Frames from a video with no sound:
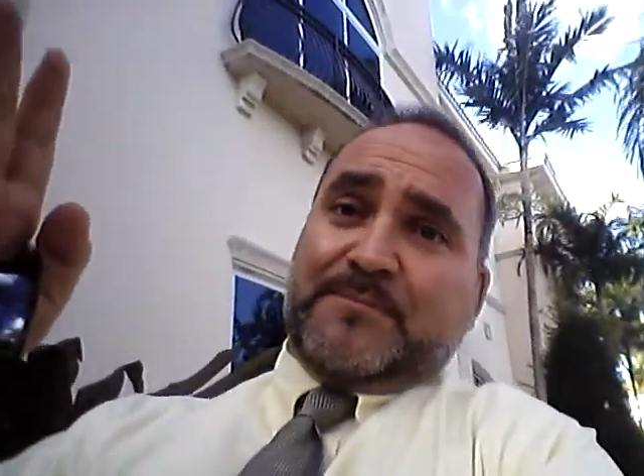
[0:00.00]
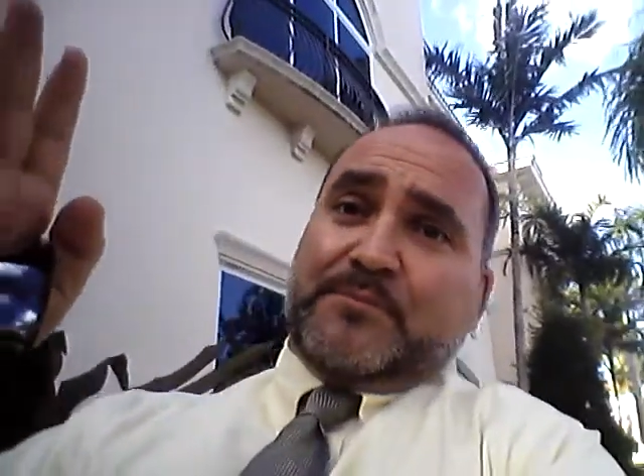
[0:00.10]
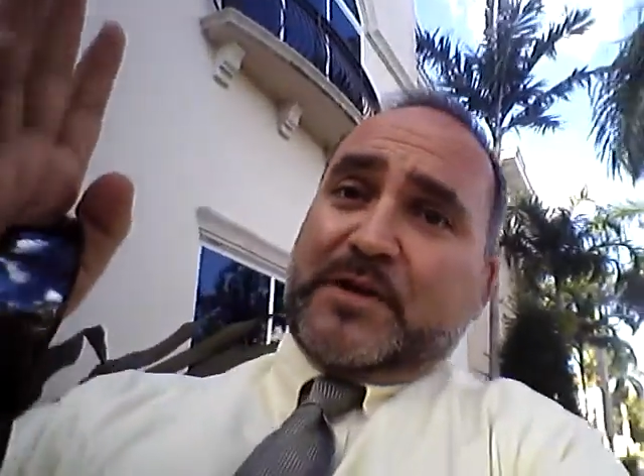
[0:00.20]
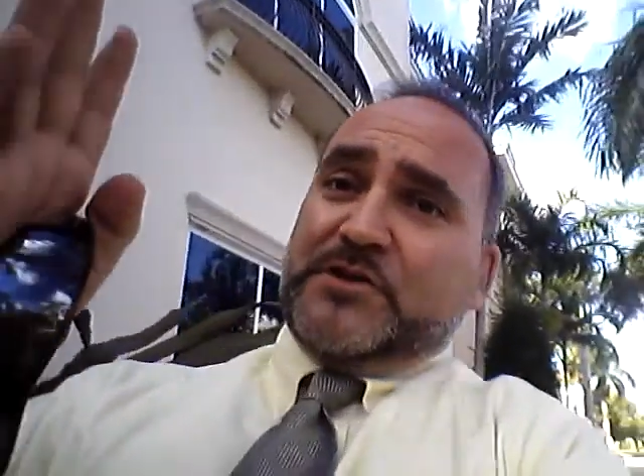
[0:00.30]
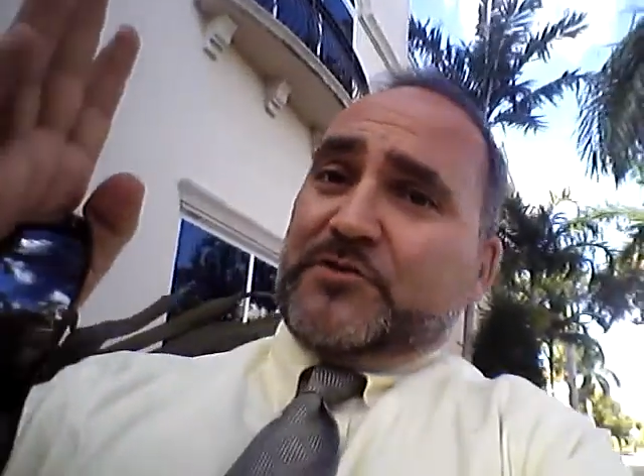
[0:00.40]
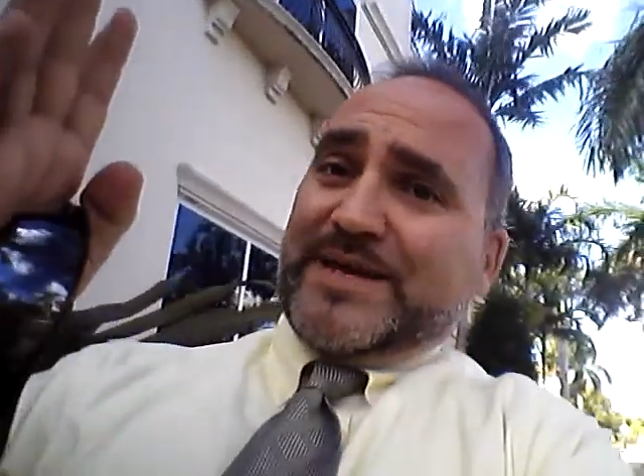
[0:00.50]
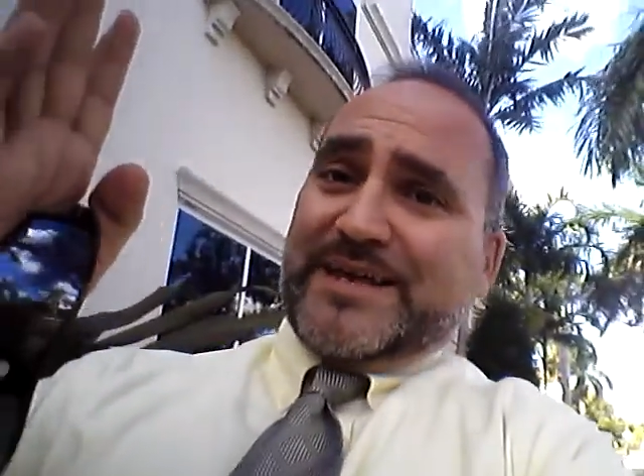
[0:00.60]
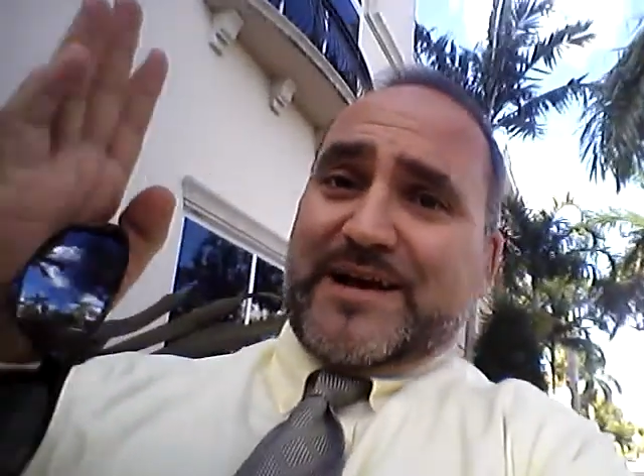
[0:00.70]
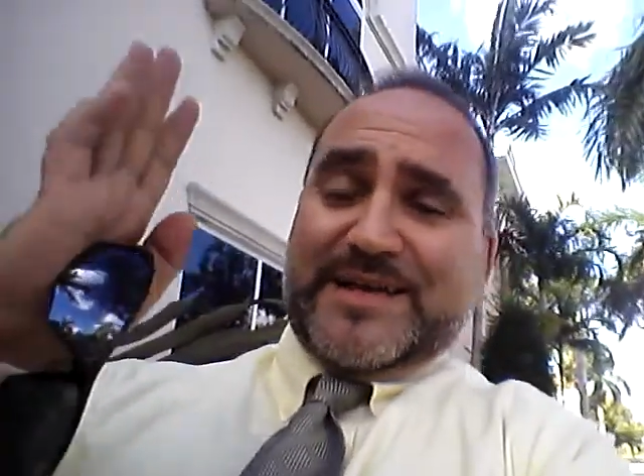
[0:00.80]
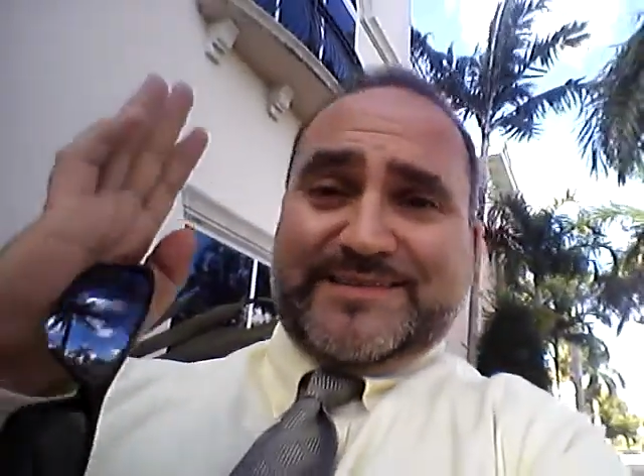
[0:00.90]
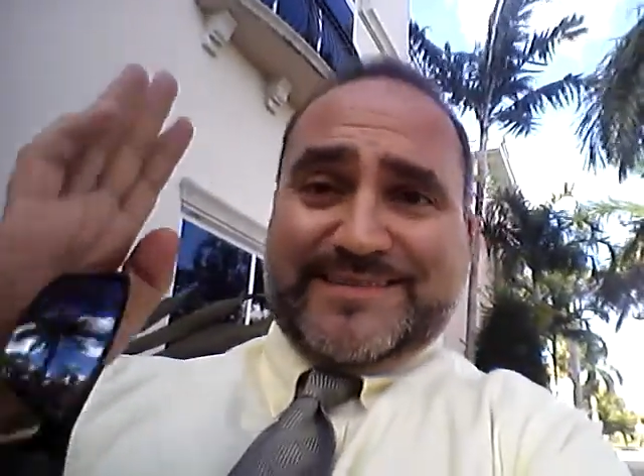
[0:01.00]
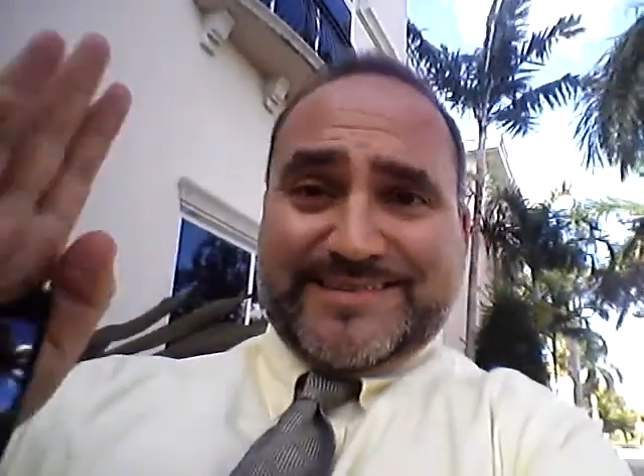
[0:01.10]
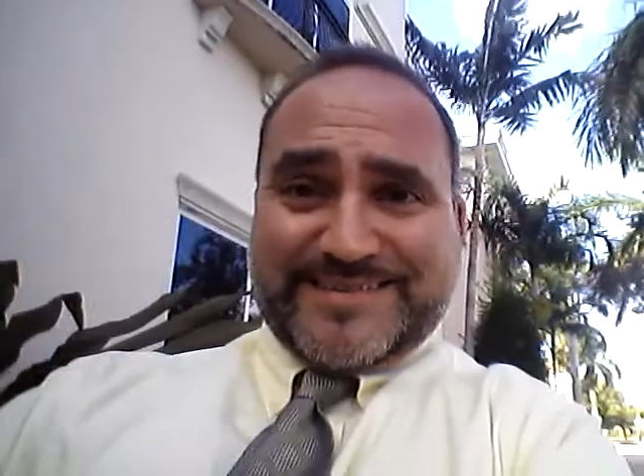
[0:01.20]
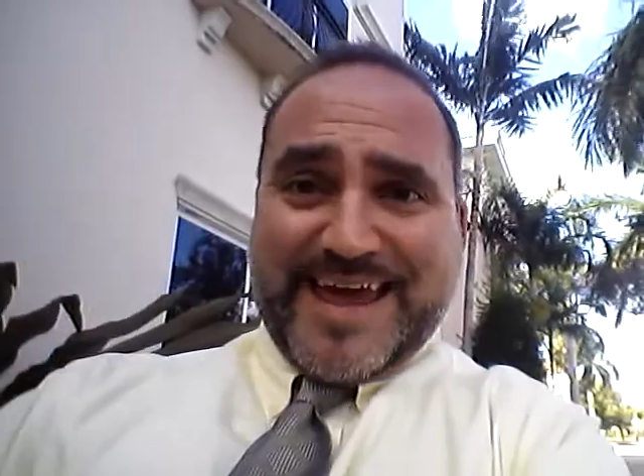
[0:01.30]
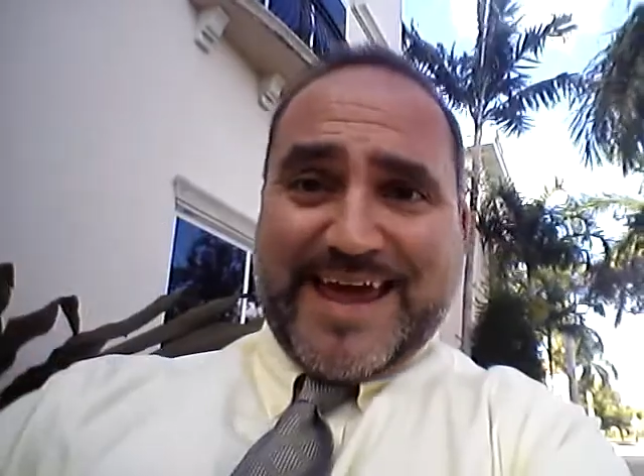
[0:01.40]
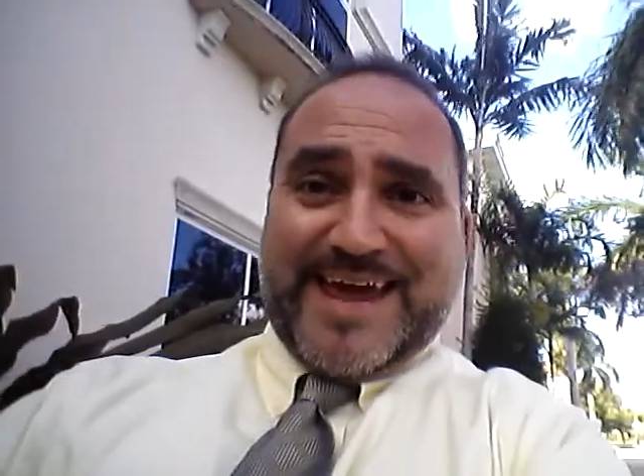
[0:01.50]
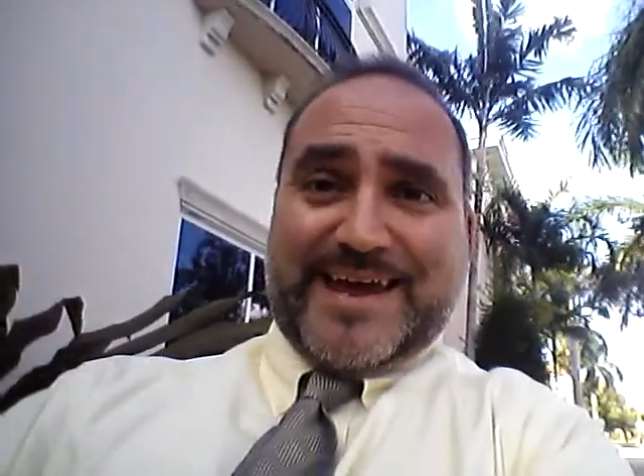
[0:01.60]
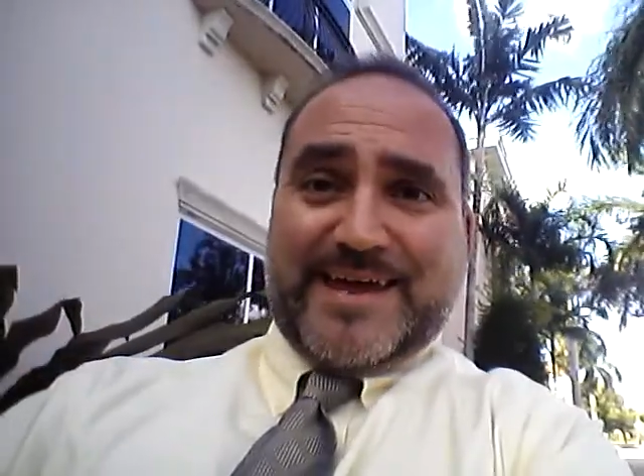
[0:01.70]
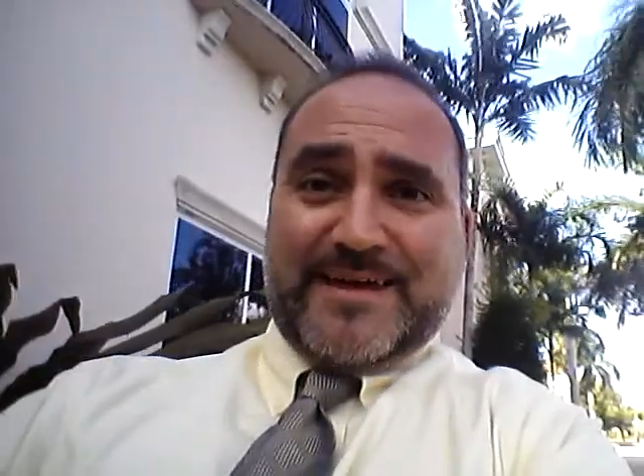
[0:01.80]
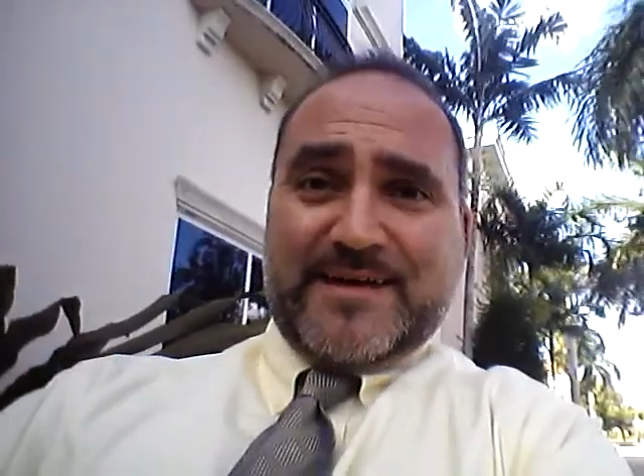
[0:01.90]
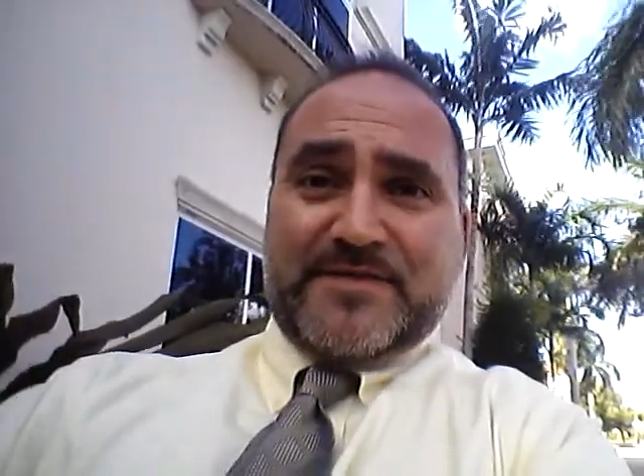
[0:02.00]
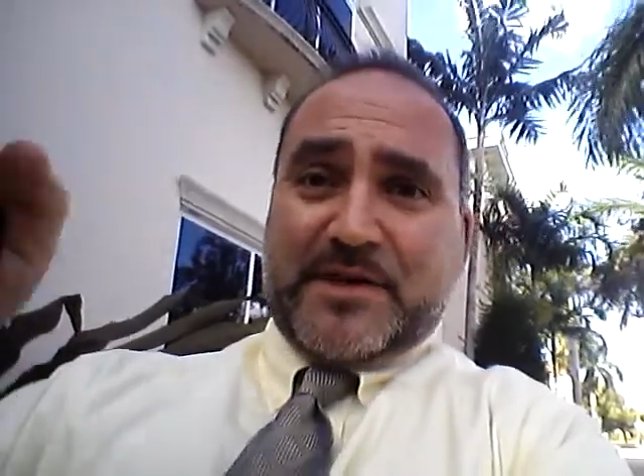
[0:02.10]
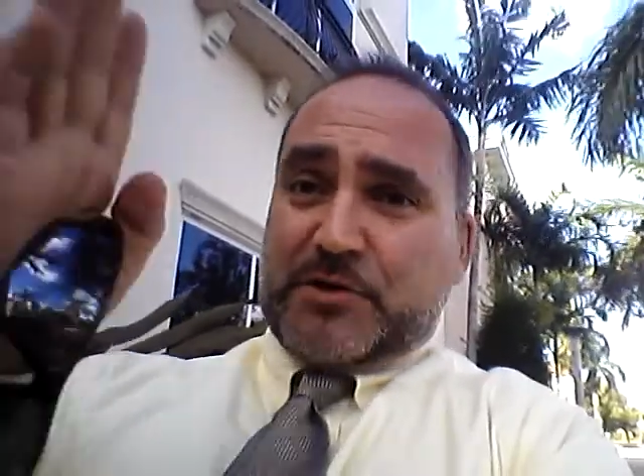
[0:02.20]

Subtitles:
But you cannot say that